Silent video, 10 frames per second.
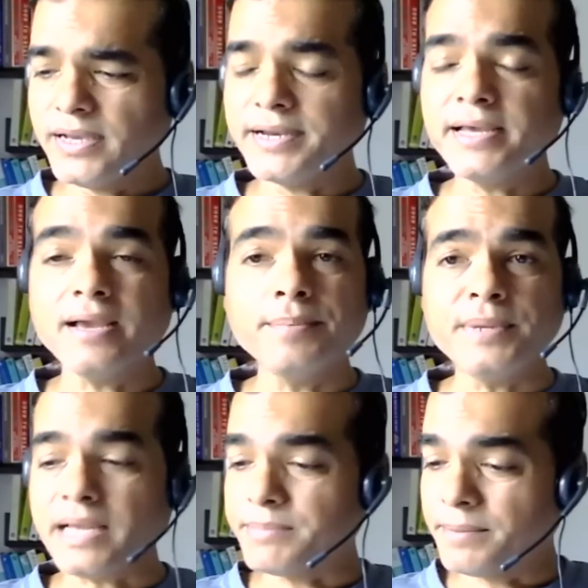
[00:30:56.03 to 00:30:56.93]
And
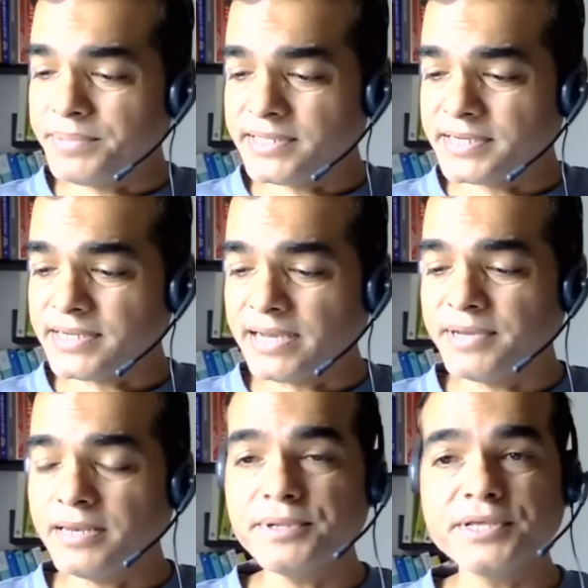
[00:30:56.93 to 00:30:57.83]
I'm happy that
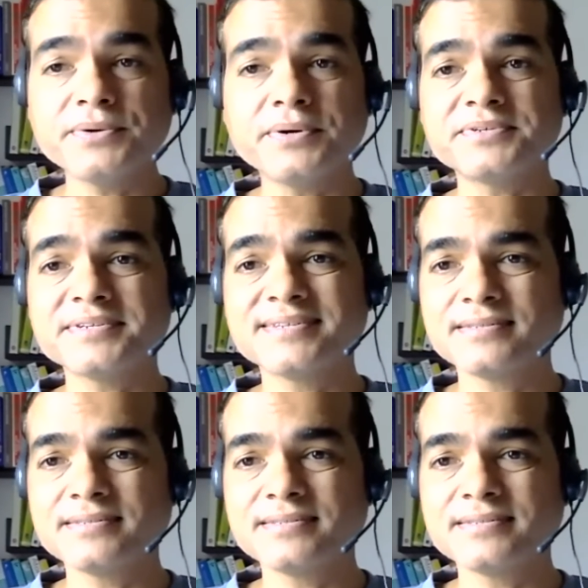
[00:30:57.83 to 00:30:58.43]
I'm helping you out.